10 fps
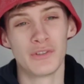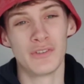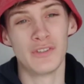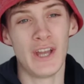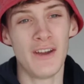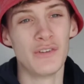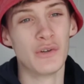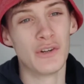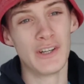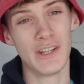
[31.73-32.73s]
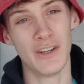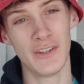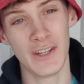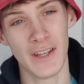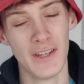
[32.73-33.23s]
So if you haven't already
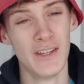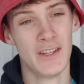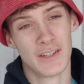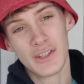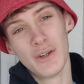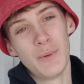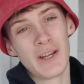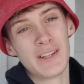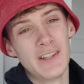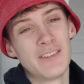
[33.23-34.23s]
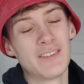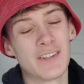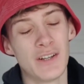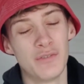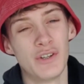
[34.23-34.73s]
heard it, go back and listen to
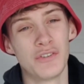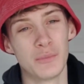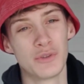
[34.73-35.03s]
that first.